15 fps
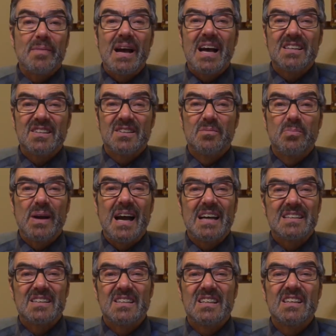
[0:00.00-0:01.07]
masks and
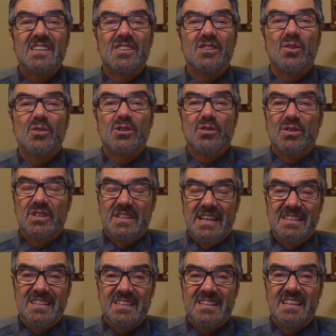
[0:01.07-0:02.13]
practicing social
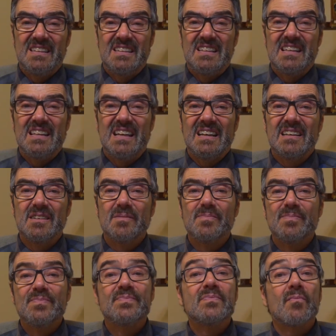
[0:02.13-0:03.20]
distancing.
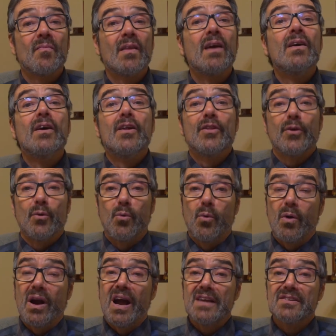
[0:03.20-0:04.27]
The
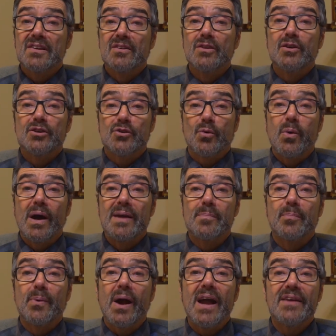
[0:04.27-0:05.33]
horizon looks
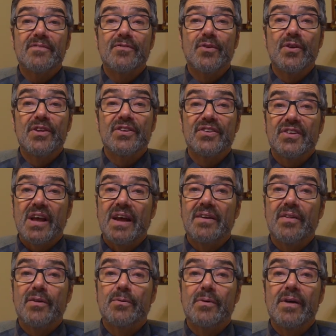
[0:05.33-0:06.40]
quite bright for this side
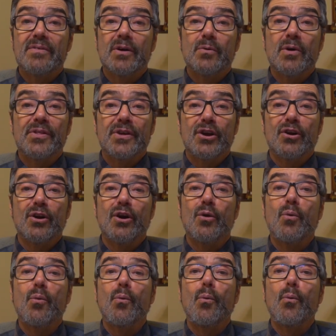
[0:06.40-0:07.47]
of the river with current